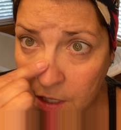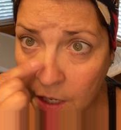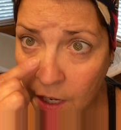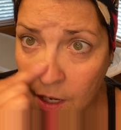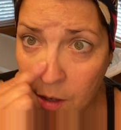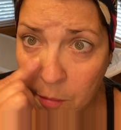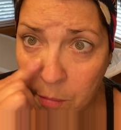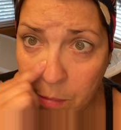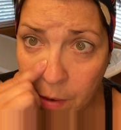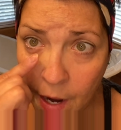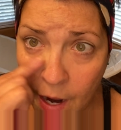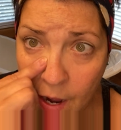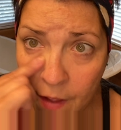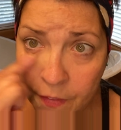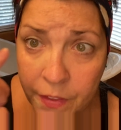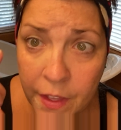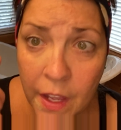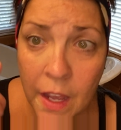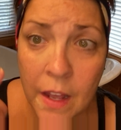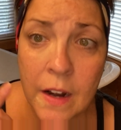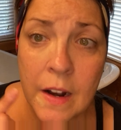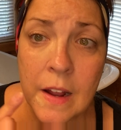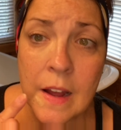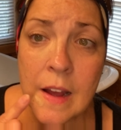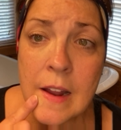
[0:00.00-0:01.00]
kind of pat
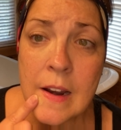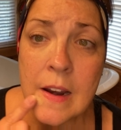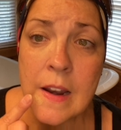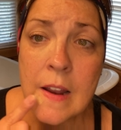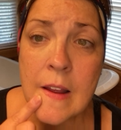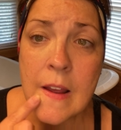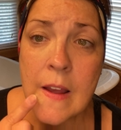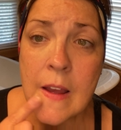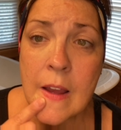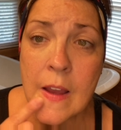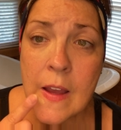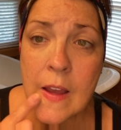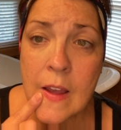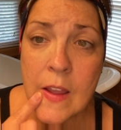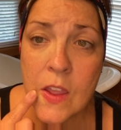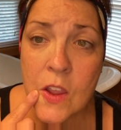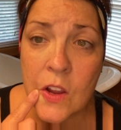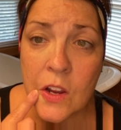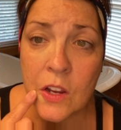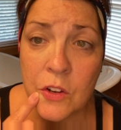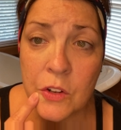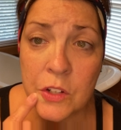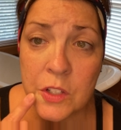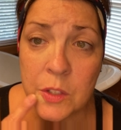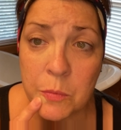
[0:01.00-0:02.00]
that on. You
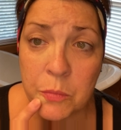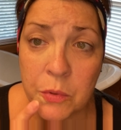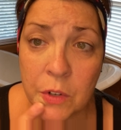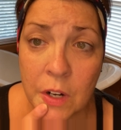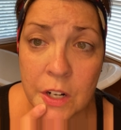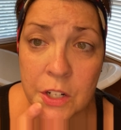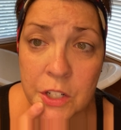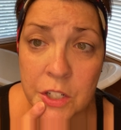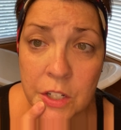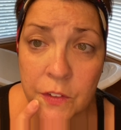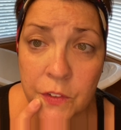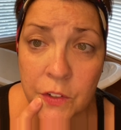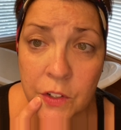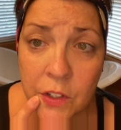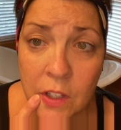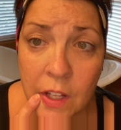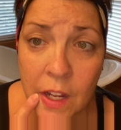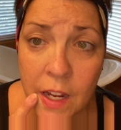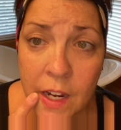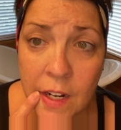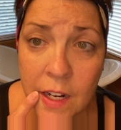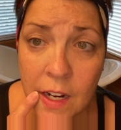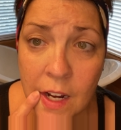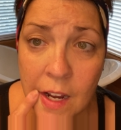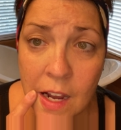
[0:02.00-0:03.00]
can use a brush if you
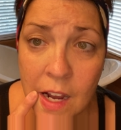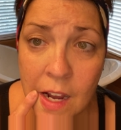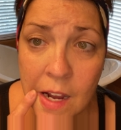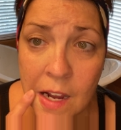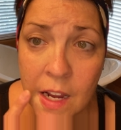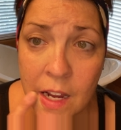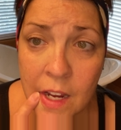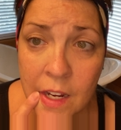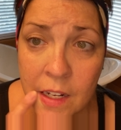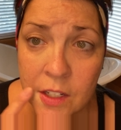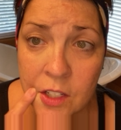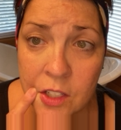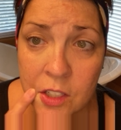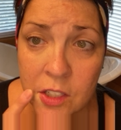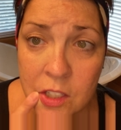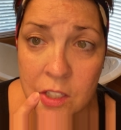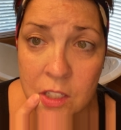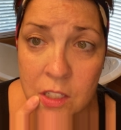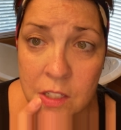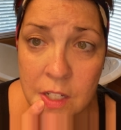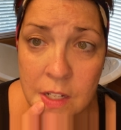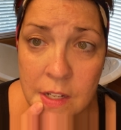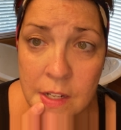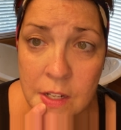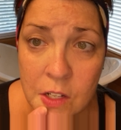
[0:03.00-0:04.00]
like. I
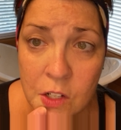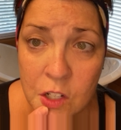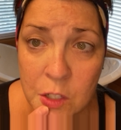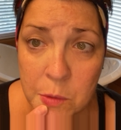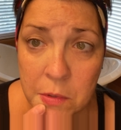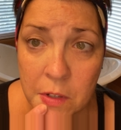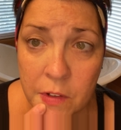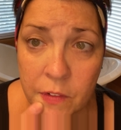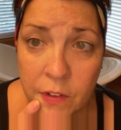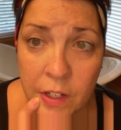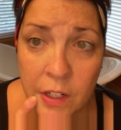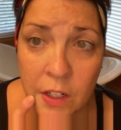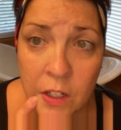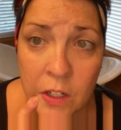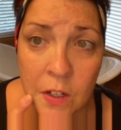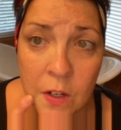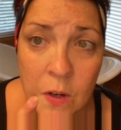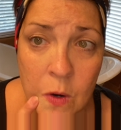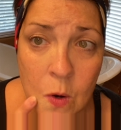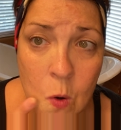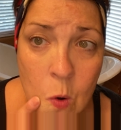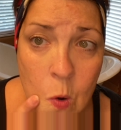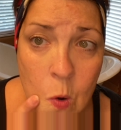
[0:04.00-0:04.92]
just use my finger.